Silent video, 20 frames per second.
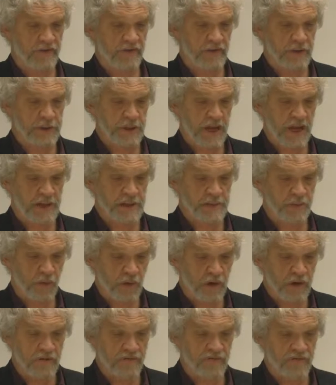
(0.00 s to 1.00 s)
The Jazz
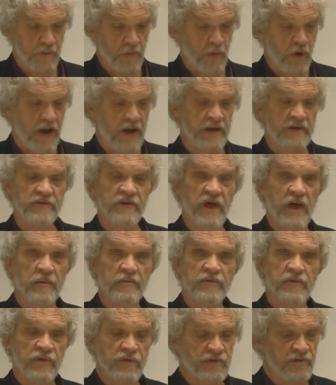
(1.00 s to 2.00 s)
Book from
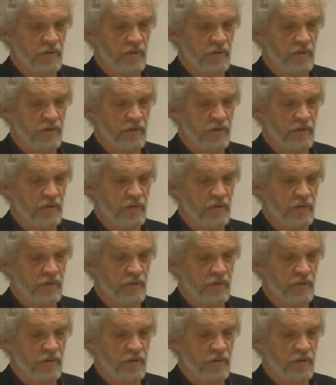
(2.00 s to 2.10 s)
Ragtime to the